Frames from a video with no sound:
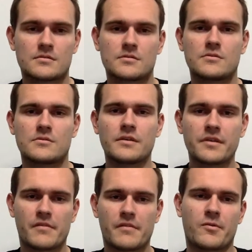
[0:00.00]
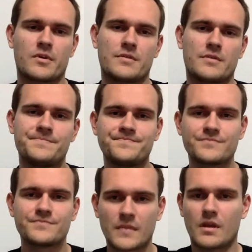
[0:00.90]
Good evening, everyone.
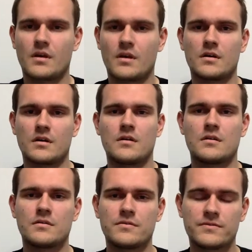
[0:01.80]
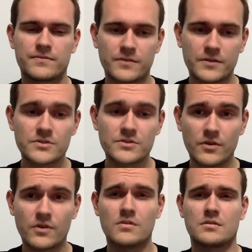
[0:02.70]
First
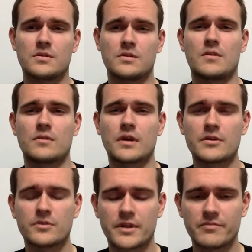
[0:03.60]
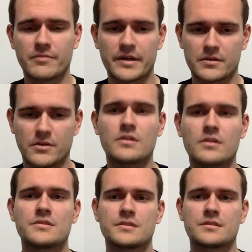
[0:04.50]
of all, I would like to give my
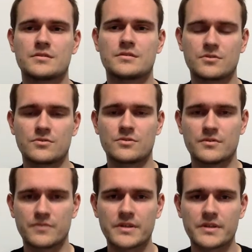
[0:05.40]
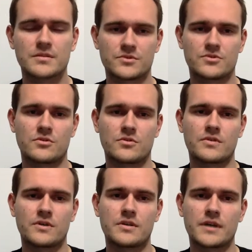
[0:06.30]
condolences to the victims
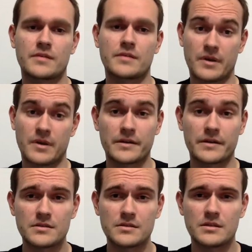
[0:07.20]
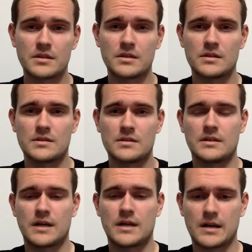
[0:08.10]
of the attack in Paris.
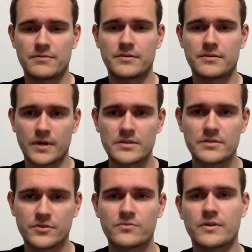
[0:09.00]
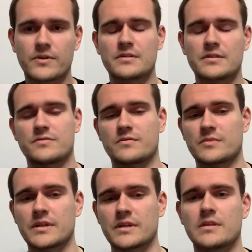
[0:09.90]
I have quite a few friends
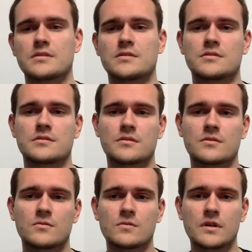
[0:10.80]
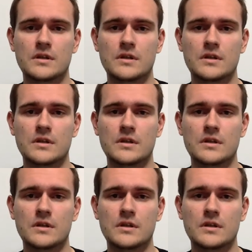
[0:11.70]
from there, so